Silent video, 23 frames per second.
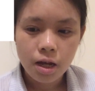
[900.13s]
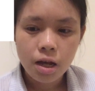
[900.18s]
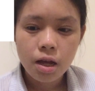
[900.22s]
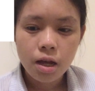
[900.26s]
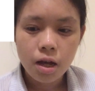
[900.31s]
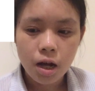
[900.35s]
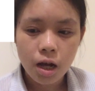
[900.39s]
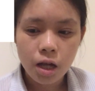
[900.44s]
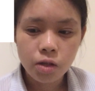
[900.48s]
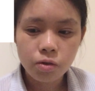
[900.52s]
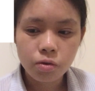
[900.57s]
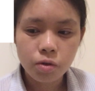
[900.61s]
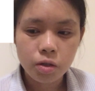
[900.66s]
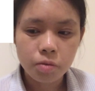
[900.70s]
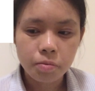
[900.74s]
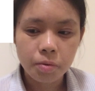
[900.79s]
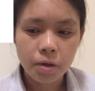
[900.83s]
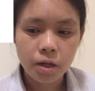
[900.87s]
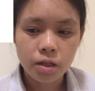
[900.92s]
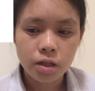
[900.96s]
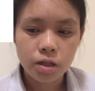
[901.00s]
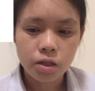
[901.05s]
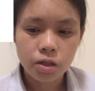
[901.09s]
other
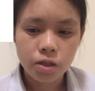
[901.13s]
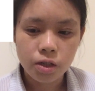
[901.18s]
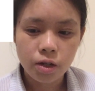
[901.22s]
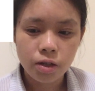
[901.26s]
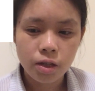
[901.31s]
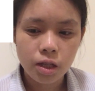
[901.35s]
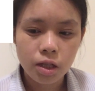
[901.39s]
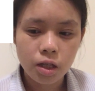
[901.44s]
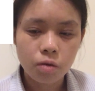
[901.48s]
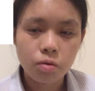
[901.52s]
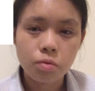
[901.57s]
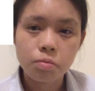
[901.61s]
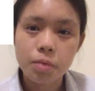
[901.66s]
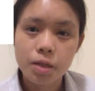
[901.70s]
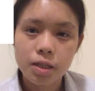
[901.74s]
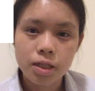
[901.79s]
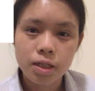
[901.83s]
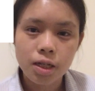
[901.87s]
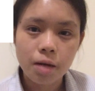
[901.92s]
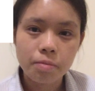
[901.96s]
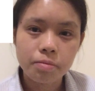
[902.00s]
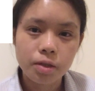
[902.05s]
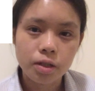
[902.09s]
respondents shared that they would be
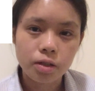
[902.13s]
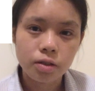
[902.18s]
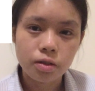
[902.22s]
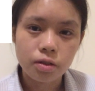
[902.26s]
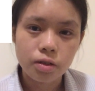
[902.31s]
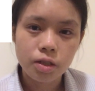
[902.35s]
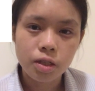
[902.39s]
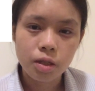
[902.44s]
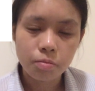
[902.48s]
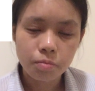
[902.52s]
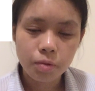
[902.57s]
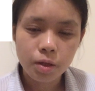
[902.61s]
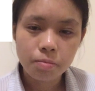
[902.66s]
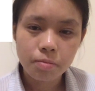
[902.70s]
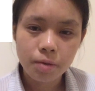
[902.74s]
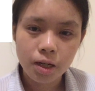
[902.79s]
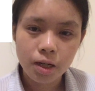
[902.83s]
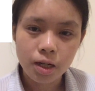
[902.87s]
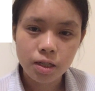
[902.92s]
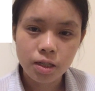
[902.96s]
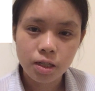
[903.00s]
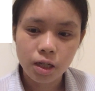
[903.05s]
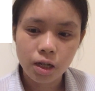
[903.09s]
skeptical simply
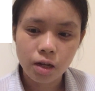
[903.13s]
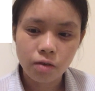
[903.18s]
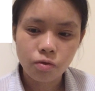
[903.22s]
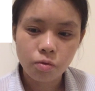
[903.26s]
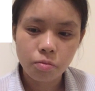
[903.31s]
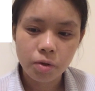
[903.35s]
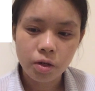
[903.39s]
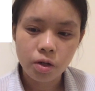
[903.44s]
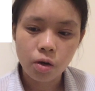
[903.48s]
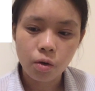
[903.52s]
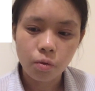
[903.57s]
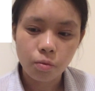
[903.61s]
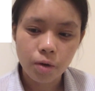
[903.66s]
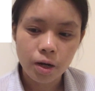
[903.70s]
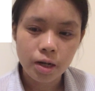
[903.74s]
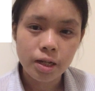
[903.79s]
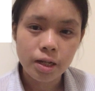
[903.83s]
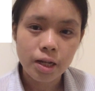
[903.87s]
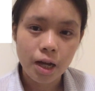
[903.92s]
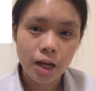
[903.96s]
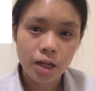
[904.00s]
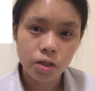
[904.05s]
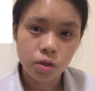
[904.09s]
because the government already
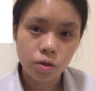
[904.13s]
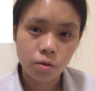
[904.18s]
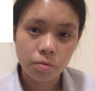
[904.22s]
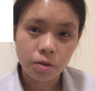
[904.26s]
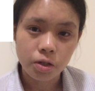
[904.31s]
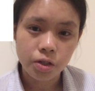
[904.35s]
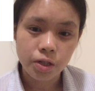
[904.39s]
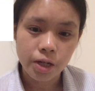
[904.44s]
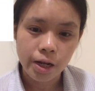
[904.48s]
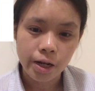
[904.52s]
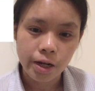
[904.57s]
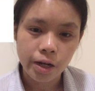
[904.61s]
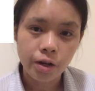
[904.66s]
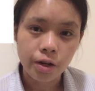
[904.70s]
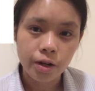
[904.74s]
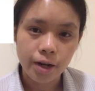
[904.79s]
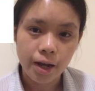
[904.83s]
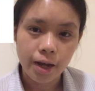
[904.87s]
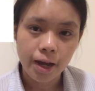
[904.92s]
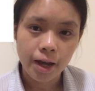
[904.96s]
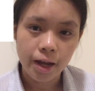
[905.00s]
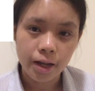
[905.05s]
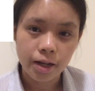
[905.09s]
has so much data on
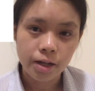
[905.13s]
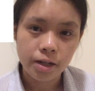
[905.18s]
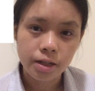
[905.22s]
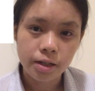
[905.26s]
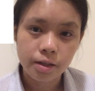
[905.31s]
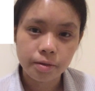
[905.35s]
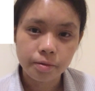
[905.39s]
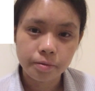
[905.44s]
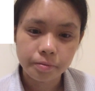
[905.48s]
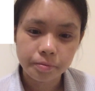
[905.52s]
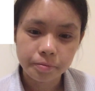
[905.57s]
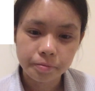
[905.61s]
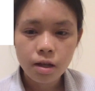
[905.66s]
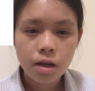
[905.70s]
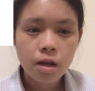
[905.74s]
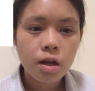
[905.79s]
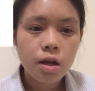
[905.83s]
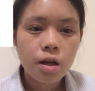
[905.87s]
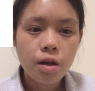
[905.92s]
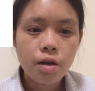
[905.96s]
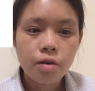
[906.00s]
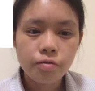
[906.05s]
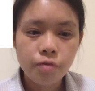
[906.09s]
hand.
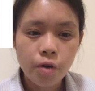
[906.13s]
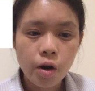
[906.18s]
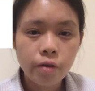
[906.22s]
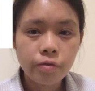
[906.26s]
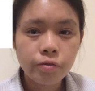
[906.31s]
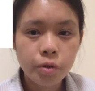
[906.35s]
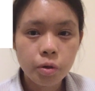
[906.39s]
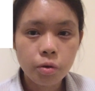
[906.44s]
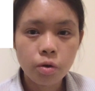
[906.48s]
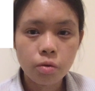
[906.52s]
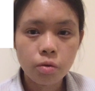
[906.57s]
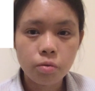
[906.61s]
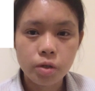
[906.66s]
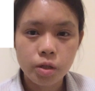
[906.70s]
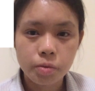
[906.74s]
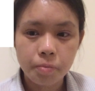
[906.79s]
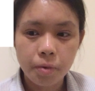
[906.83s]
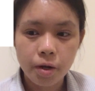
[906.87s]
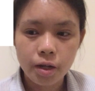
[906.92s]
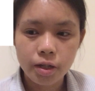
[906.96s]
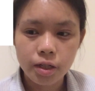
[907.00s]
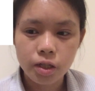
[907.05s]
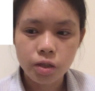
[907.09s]
Far fewer
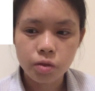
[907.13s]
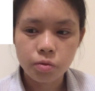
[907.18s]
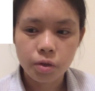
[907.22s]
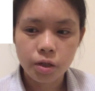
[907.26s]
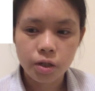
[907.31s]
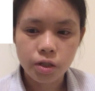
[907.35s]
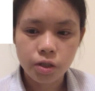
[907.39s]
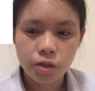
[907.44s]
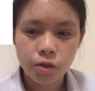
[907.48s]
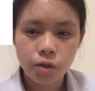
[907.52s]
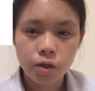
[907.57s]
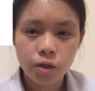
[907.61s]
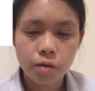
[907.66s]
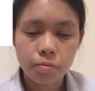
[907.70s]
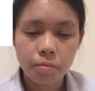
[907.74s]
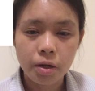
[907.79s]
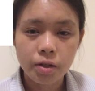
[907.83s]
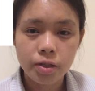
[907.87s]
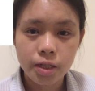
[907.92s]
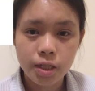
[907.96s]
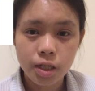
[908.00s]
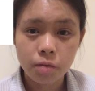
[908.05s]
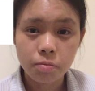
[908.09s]
respondents were concerned
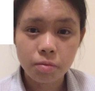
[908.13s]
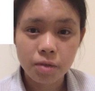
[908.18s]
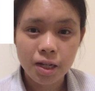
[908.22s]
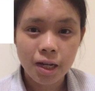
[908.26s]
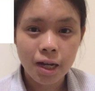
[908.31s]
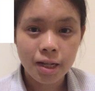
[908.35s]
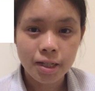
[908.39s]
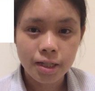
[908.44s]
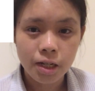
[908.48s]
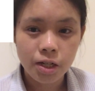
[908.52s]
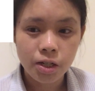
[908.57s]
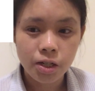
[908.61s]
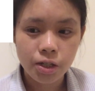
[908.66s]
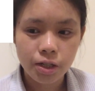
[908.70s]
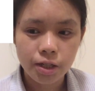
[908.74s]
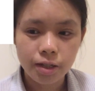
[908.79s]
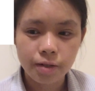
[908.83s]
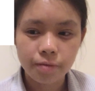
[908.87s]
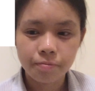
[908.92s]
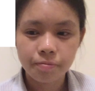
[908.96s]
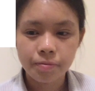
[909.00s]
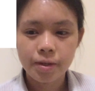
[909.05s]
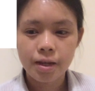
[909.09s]
about stigmatization,
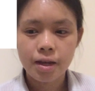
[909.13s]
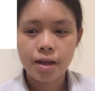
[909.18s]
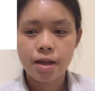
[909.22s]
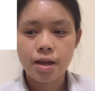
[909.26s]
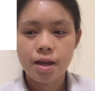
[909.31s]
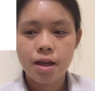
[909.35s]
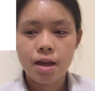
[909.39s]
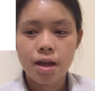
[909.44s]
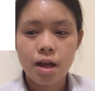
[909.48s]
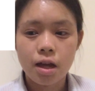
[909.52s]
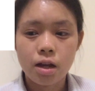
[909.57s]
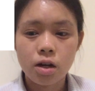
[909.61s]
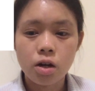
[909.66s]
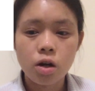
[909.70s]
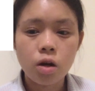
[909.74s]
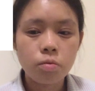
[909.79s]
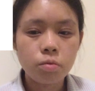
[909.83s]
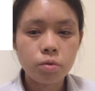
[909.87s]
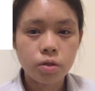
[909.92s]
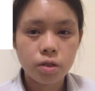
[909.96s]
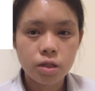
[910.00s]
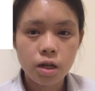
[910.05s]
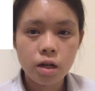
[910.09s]
and
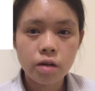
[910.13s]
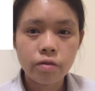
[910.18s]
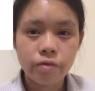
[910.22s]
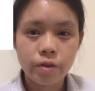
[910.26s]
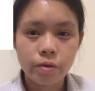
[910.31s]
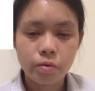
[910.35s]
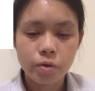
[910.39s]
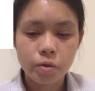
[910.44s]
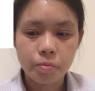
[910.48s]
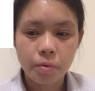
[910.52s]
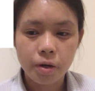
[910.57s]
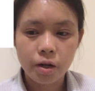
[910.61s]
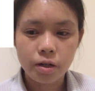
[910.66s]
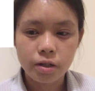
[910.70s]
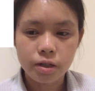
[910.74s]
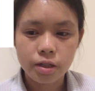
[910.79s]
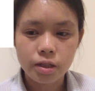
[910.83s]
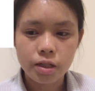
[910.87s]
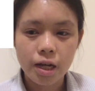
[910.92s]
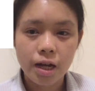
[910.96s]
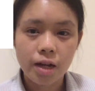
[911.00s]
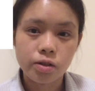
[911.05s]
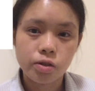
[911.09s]
almost none of the
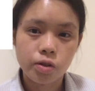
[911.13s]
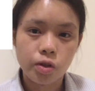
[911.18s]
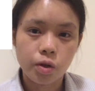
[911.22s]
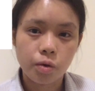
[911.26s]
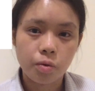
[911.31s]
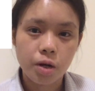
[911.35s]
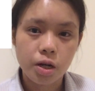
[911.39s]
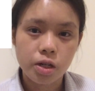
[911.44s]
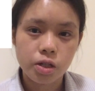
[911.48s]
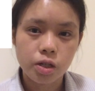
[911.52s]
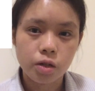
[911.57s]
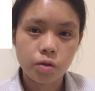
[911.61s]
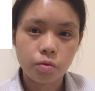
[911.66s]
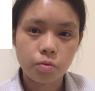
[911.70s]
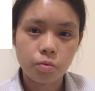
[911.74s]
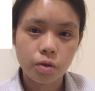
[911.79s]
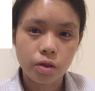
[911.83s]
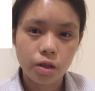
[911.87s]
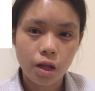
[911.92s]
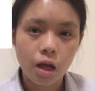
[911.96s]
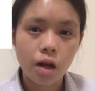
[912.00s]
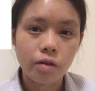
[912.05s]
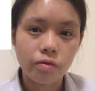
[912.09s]
respondents answered the question
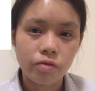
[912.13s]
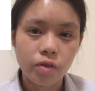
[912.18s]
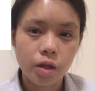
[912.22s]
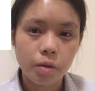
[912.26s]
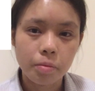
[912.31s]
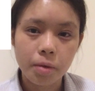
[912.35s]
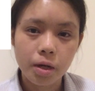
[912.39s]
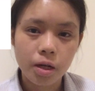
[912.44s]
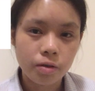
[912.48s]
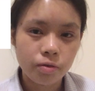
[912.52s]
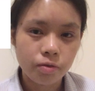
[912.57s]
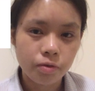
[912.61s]
with none of the above.